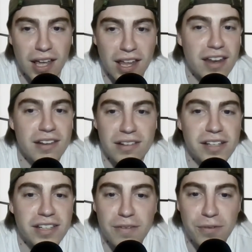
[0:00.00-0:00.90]
And
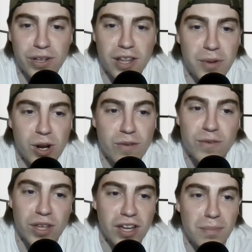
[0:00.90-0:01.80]
definitely let me know if
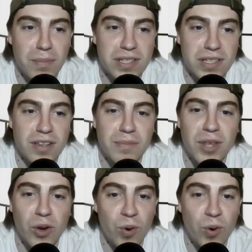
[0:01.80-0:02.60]
you think I'm missing something,